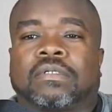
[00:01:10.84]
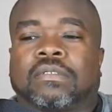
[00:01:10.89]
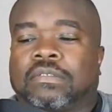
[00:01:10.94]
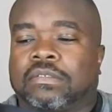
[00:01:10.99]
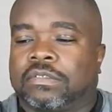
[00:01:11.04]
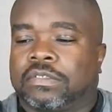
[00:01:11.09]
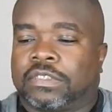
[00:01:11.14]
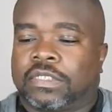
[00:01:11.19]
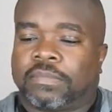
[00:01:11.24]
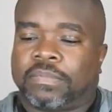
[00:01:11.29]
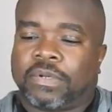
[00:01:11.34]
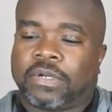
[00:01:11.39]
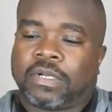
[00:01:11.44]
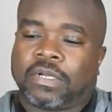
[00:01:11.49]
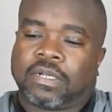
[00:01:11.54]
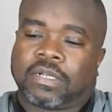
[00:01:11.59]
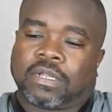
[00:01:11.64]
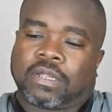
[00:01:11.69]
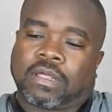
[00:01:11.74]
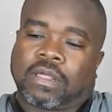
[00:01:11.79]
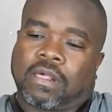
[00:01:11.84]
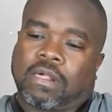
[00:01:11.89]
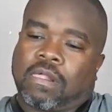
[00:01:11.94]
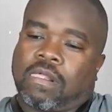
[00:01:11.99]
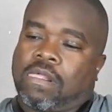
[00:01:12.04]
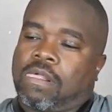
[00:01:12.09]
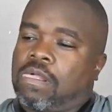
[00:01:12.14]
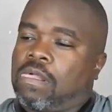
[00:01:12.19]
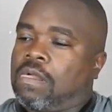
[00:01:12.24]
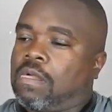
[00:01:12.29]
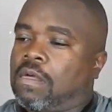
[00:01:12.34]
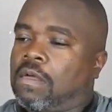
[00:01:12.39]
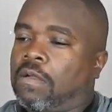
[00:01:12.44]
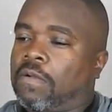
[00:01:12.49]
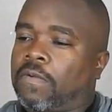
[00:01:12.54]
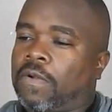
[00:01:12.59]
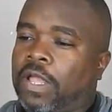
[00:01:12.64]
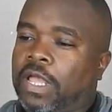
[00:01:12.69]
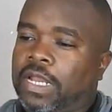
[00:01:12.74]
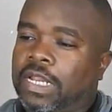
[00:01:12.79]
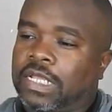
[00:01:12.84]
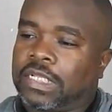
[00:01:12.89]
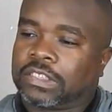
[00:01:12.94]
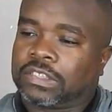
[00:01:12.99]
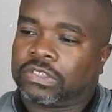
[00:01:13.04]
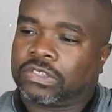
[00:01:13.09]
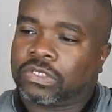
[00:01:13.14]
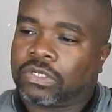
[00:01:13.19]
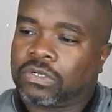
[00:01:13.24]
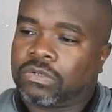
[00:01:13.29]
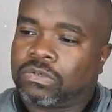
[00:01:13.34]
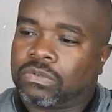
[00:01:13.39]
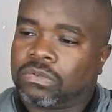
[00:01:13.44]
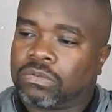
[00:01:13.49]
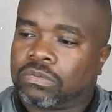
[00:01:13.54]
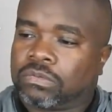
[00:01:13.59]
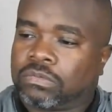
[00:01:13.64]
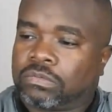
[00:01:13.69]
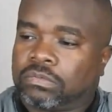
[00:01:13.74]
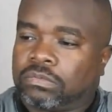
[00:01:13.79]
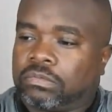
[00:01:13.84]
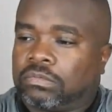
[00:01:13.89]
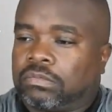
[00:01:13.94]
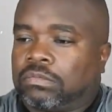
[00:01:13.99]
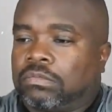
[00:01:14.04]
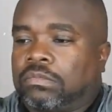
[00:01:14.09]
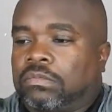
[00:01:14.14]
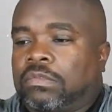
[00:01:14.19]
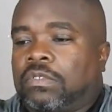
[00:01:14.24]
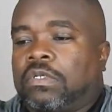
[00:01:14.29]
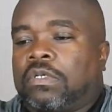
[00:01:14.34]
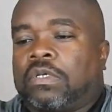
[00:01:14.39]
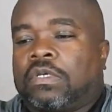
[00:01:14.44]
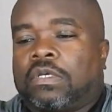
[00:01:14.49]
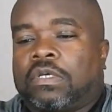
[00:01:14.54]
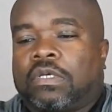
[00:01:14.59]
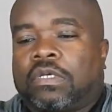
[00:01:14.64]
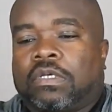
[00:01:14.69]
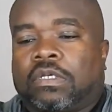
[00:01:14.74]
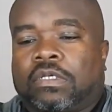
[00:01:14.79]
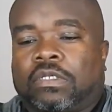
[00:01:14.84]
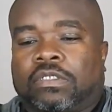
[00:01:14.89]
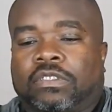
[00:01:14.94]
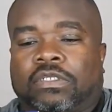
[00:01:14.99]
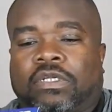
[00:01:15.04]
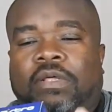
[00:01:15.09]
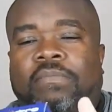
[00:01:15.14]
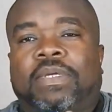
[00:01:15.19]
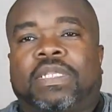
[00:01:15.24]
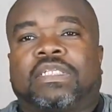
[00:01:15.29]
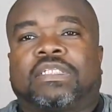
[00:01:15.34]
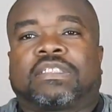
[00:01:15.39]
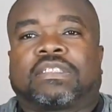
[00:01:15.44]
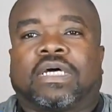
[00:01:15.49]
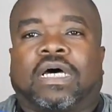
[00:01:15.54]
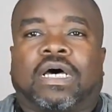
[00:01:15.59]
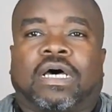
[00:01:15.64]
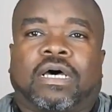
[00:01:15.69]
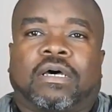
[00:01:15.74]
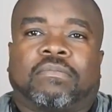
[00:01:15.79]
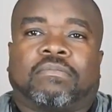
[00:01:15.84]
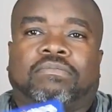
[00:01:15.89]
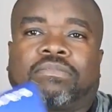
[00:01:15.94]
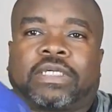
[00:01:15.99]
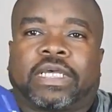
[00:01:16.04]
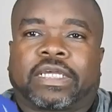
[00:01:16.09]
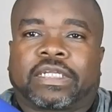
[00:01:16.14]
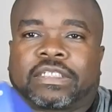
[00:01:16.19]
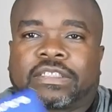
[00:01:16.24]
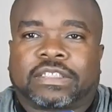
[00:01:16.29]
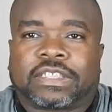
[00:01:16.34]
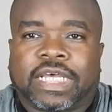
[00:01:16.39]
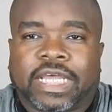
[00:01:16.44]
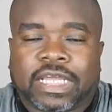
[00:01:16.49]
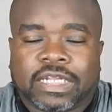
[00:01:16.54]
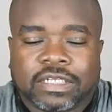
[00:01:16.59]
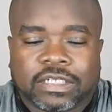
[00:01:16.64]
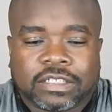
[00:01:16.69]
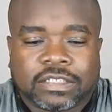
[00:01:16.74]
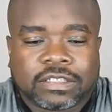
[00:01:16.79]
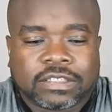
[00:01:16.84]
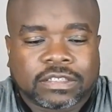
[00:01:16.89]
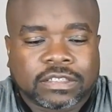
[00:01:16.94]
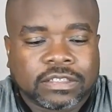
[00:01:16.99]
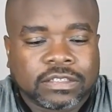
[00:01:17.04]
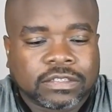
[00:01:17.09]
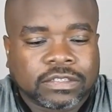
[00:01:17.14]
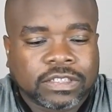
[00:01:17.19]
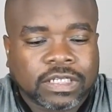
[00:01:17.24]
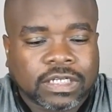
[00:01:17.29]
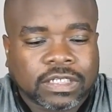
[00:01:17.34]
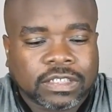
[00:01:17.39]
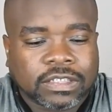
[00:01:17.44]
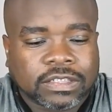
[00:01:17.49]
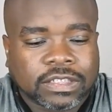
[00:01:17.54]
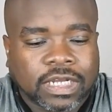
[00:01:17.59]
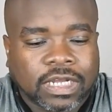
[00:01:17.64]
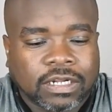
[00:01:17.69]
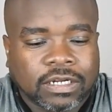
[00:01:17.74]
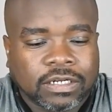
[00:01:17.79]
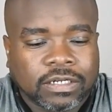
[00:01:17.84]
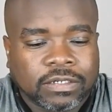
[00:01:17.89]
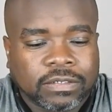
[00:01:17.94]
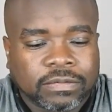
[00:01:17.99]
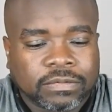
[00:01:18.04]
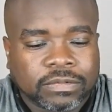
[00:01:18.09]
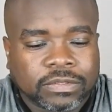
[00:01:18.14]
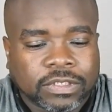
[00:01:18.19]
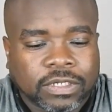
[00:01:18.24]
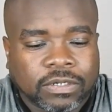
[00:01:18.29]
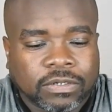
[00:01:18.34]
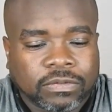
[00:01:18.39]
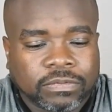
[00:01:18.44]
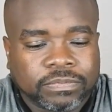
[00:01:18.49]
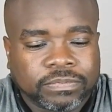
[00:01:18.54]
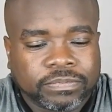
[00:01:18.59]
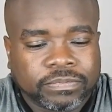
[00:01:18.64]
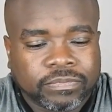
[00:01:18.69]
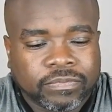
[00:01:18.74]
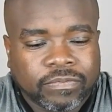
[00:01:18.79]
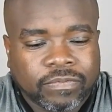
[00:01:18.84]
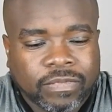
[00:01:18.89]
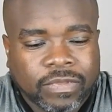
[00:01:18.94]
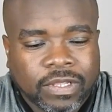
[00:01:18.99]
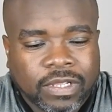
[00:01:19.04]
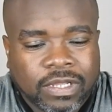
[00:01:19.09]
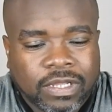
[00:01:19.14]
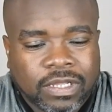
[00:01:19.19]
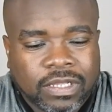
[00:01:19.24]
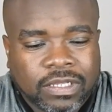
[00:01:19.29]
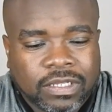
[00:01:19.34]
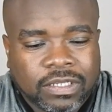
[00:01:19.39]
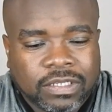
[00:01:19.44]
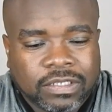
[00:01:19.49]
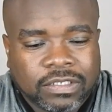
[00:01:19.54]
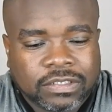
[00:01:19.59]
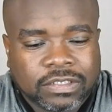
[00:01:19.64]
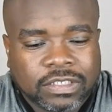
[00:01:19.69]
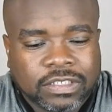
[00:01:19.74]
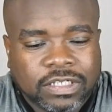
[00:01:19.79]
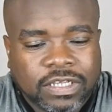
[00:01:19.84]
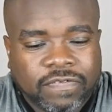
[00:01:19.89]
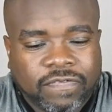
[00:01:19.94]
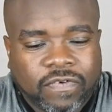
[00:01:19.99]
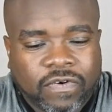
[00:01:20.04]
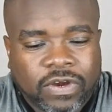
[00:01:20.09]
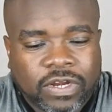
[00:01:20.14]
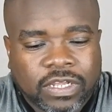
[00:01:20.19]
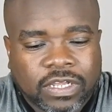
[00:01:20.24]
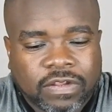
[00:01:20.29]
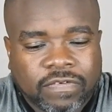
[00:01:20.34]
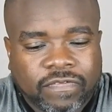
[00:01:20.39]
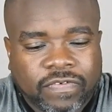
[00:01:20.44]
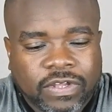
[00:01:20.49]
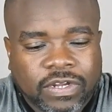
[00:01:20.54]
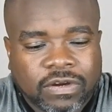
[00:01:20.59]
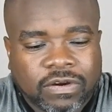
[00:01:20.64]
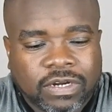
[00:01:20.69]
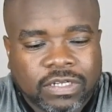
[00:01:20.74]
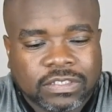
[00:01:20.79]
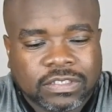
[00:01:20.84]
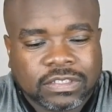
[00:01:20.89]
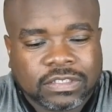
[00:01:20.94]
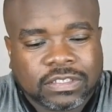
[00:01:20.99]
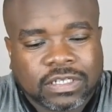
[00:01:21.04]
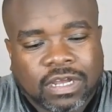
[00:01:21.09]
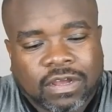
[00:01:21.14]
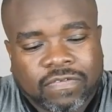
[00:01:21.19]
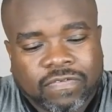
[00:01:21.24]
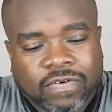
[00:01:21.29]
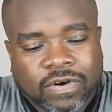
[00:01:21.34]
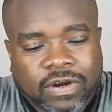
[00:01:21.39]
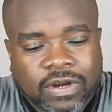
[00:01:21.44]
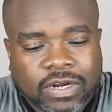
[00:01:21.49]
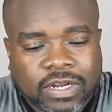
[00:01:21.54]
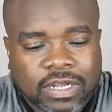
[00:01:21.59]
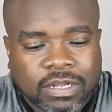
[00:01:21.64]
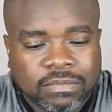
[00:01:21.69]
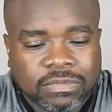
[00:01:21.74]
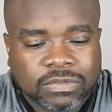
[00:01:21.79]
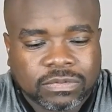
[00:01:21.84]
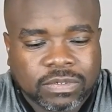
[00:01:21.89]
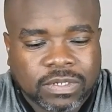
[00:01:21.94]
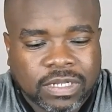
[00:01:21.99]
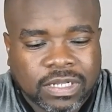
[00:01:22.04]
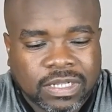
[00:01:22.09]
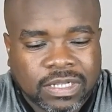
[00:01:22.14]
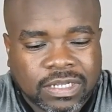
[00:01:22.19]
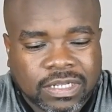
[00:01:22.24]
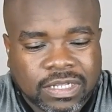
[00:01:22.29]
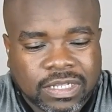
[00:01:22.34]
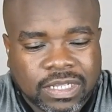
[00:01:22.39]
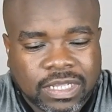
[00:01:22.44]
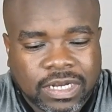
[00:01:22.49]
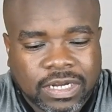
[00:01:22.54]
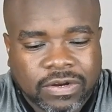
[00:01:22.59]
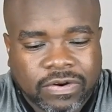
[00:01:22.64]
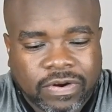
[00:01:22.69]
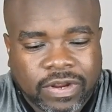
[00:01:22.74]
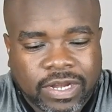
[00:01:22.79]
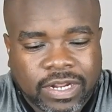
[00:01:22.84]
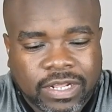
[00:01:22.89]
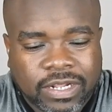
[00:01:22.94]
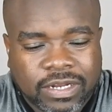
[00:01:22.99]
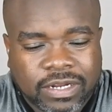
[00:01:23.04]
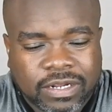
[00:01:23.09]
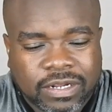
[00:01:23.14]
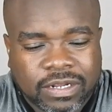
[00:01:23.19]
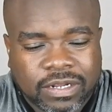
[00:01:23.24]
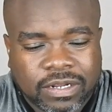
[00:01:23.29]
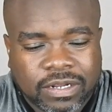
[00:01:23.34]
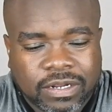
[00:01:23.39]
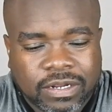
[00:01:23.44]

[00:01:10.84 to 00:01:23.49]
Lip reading: Little zipper. Alright, Astro. So let me take a second to check this out here. So CT40 configuration software comes with integrated